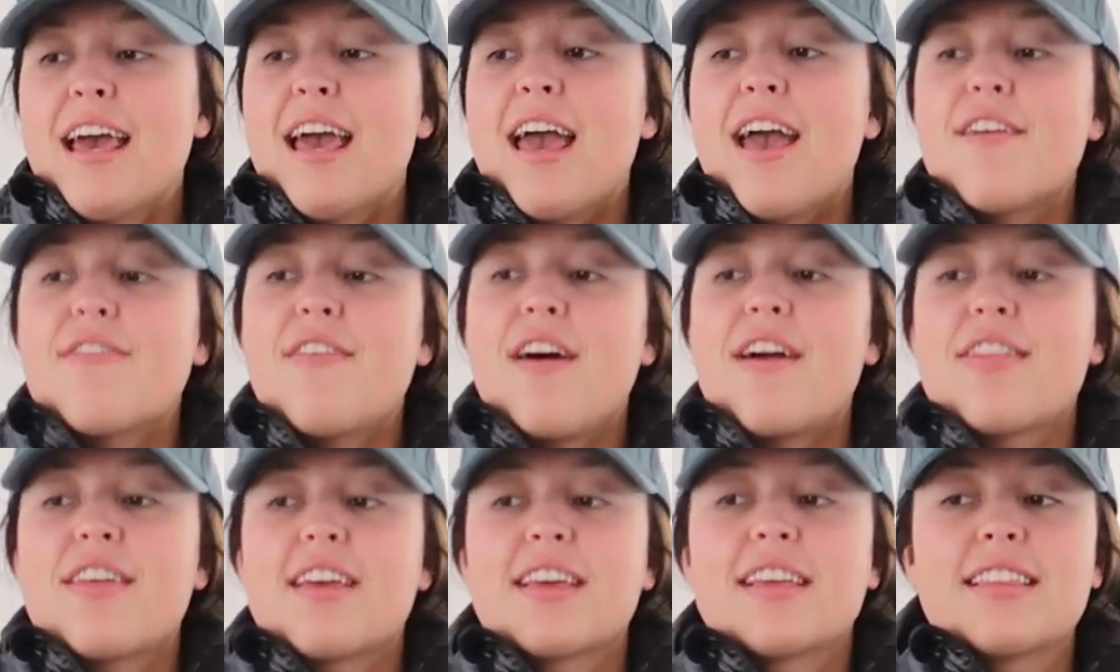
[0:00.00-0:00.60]
if
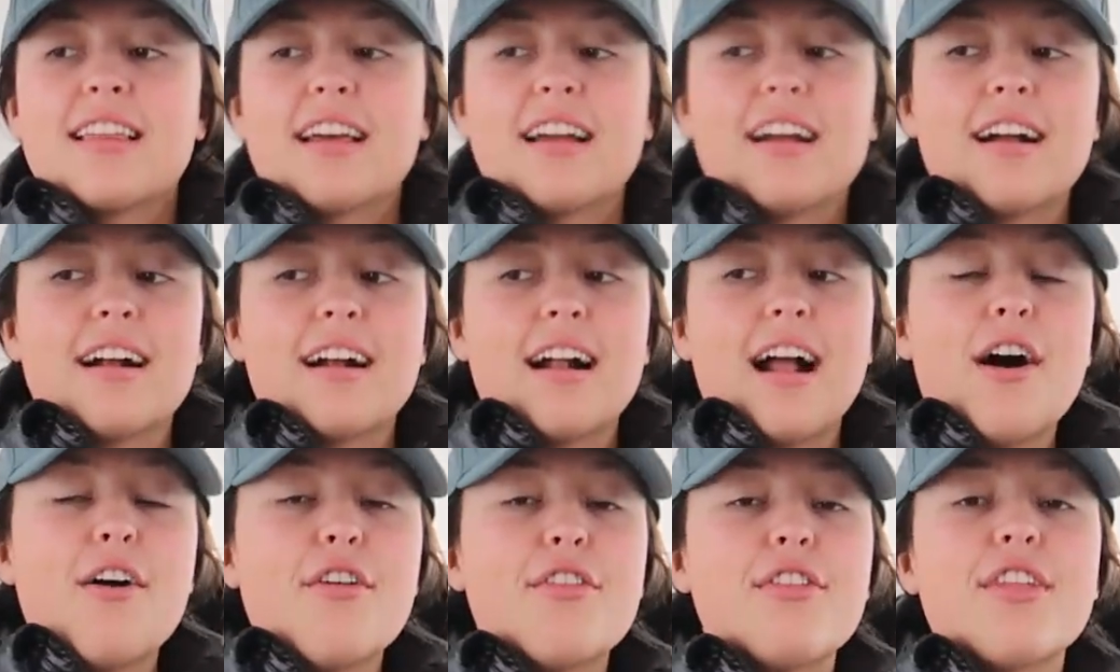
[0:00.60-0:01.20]
I think they're
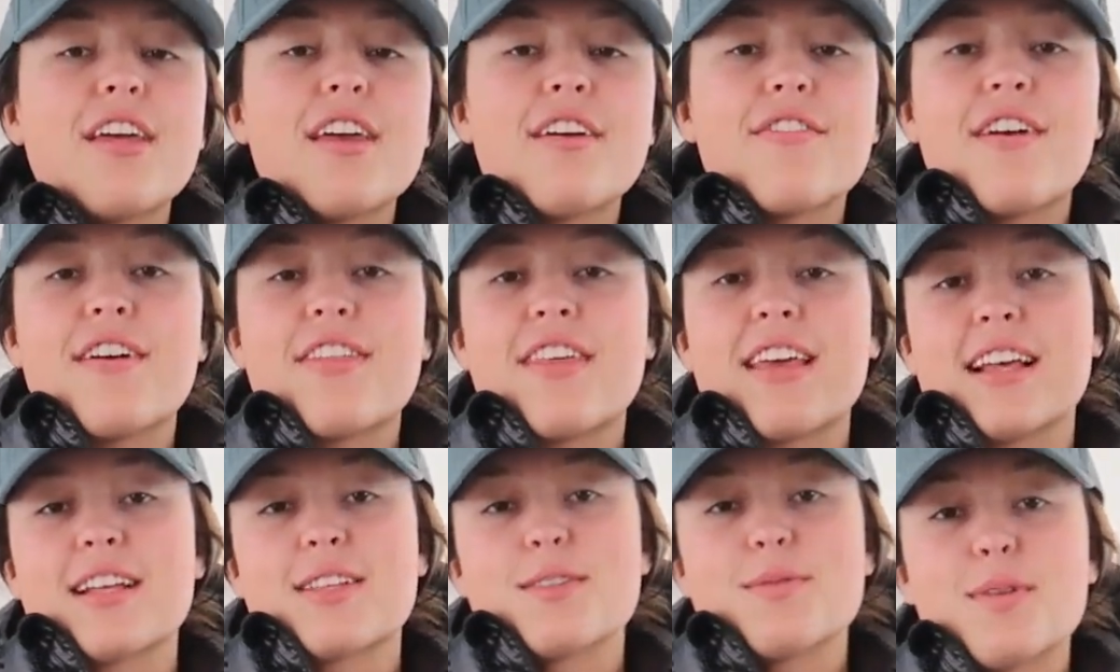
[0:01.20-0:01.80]
healthy, if I
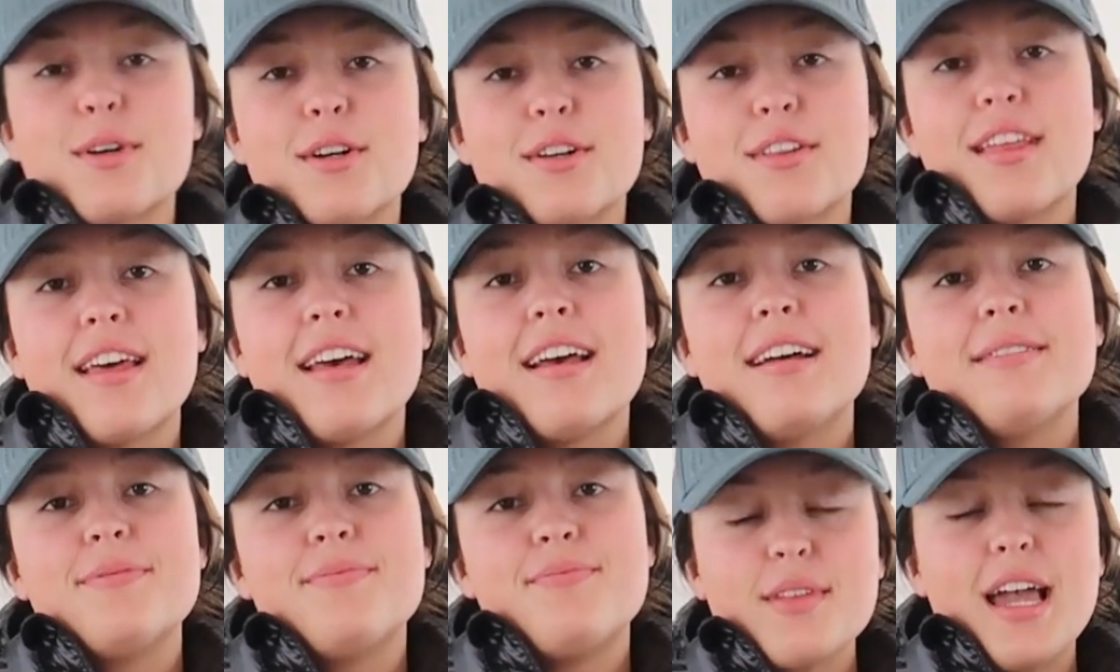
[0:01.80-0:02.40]
think it's worth
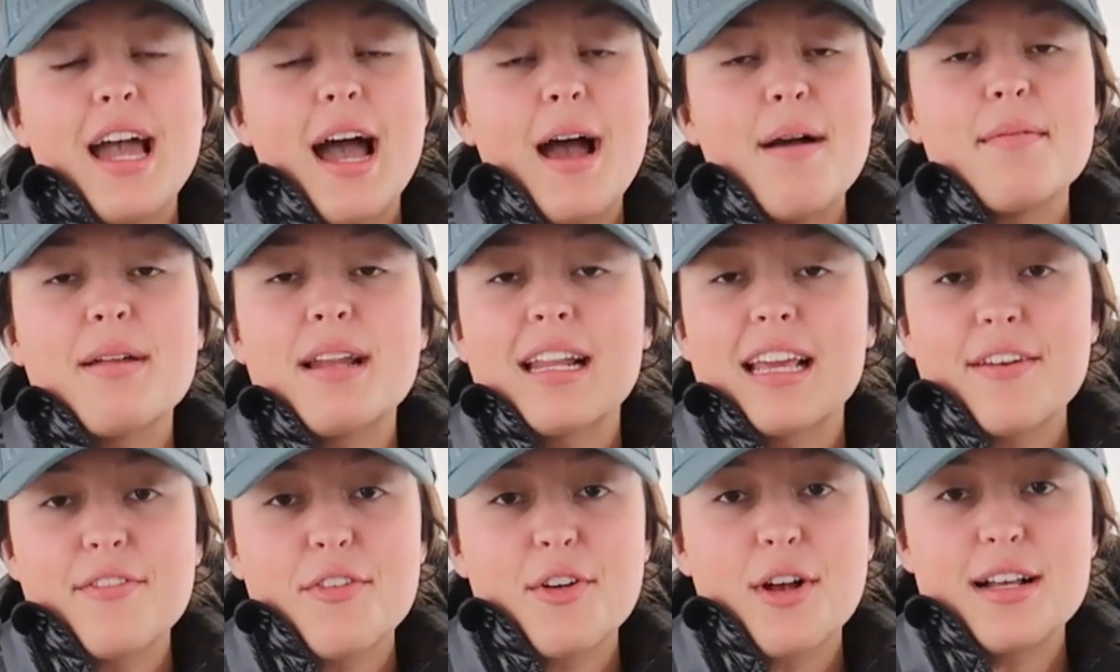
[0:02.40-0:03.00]
it. I'm
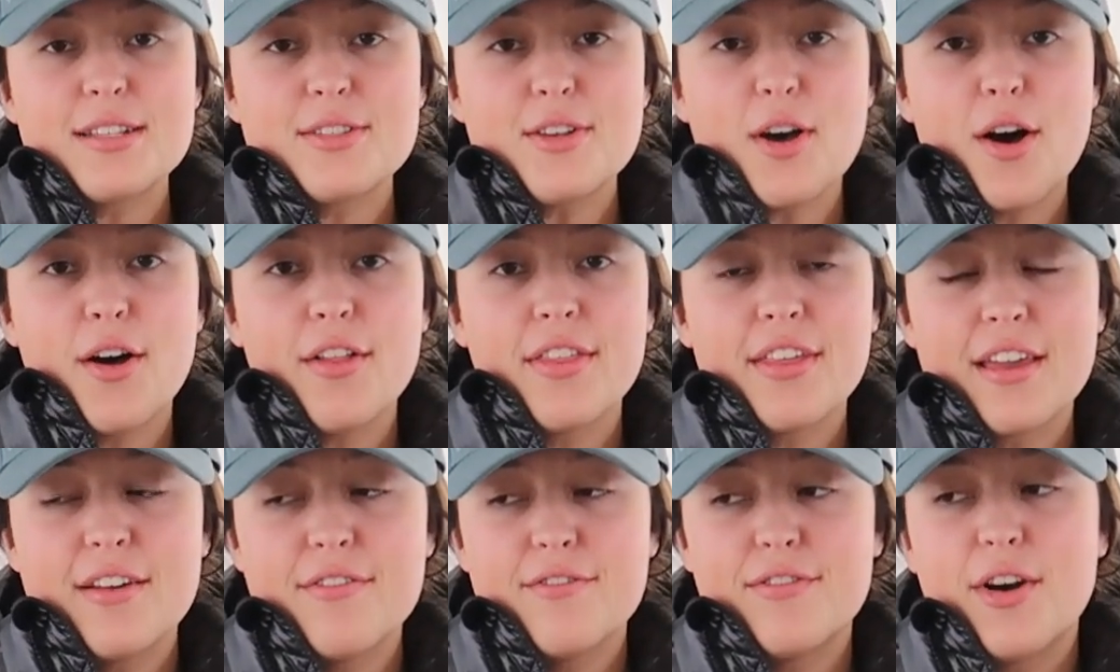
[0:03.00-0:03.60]
gonna give you guys all
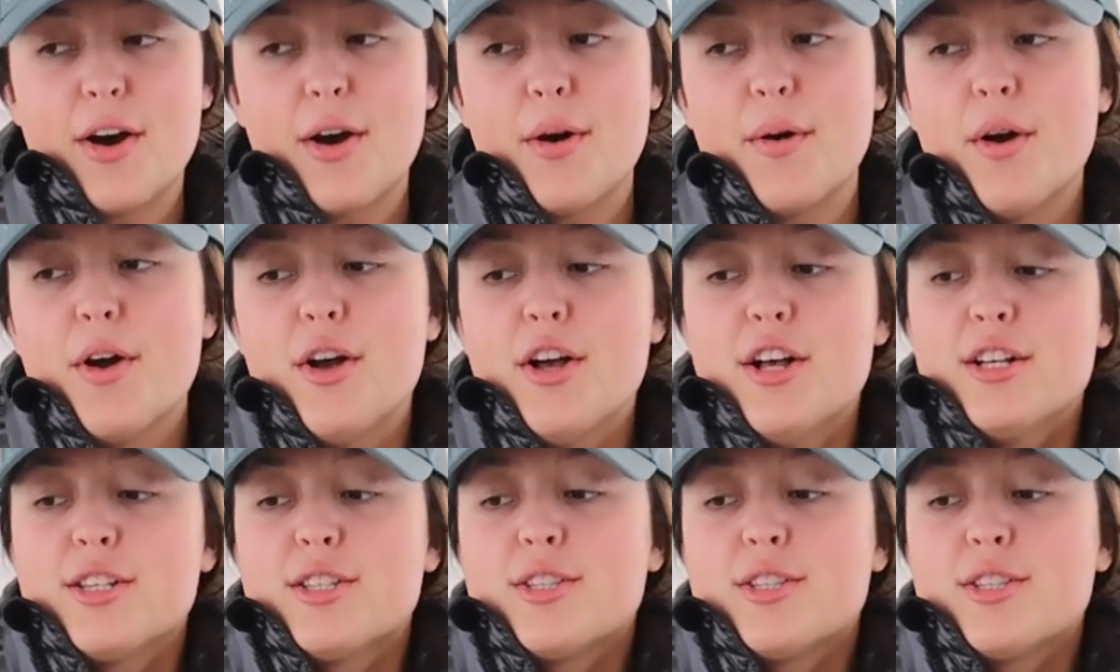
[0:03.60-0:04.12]
the info.